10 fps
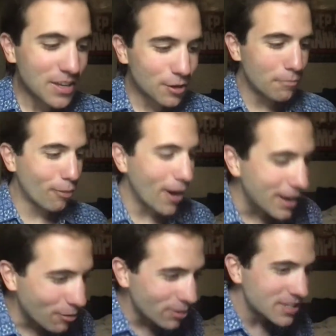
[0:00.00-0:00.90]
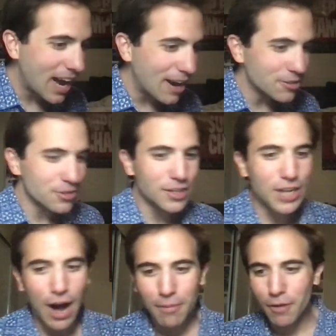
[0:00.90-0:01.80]
So Brady retires. This is a
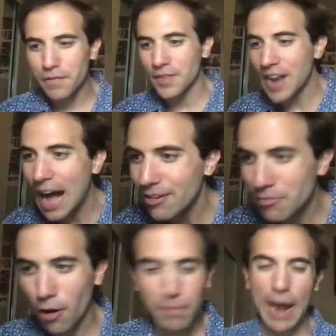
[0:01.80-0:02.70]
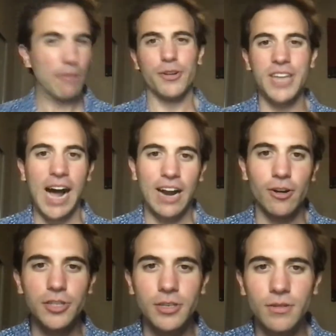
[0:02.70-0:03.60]
domino effect. Then Ali Marpet
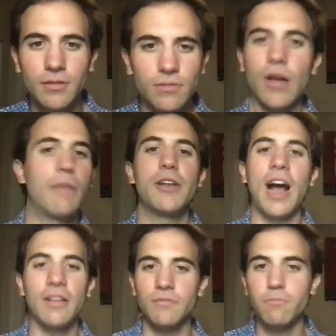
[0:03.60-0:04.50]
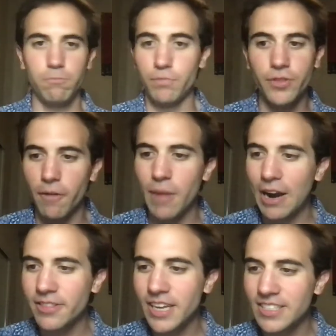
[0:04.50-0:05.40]
retires. I mean, the
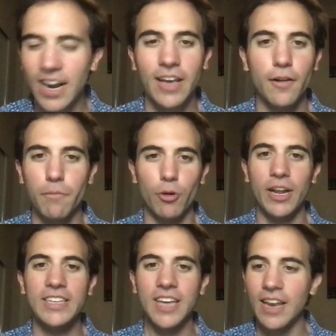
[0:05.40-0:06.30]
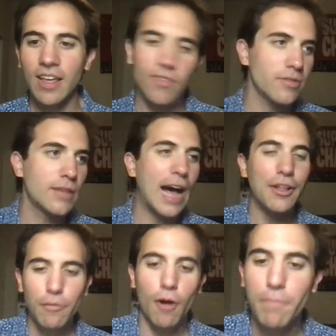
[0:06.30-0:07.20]
amount of things that I could have predicted. The
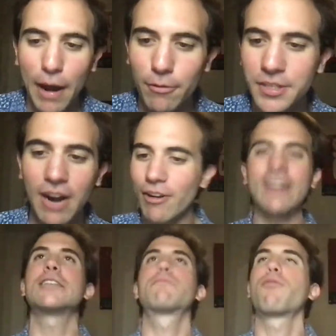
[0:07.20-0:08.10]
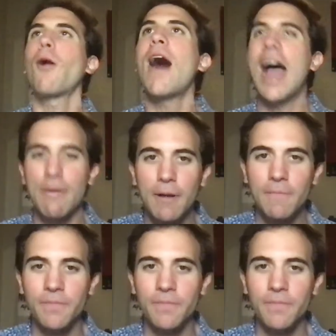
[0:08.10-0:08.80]
Ali Marpet retiring at his prime.